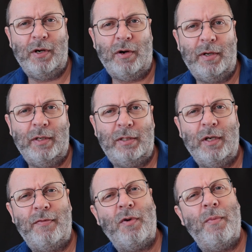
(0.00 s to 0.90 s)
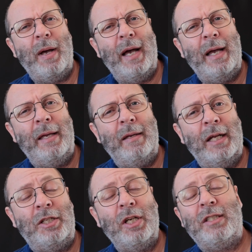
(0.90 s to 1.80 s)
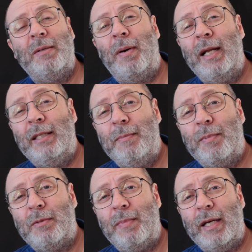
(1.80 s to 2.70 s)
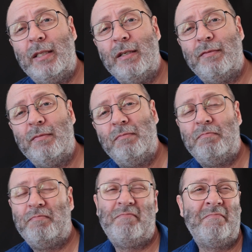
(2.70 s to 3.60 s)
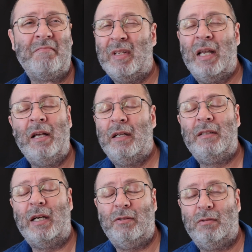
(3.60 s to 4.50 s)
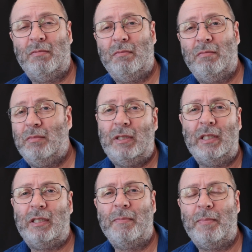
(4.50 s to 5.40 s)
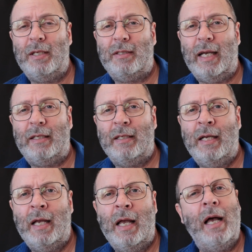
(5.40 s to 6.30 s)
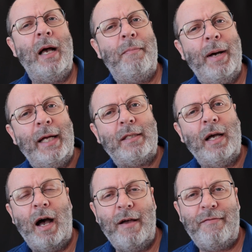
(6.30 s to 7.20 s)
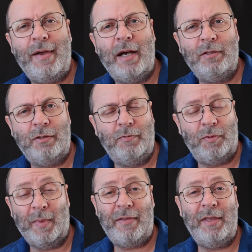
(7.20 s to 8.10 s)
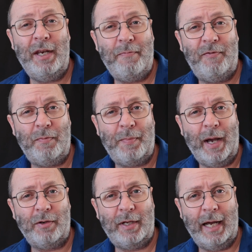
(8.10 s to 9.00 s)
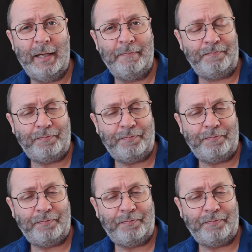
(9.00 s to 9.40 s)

regard. So from a adjustability perspective, don't. It's as simple as that. But I found with my 30-foot-pound gun,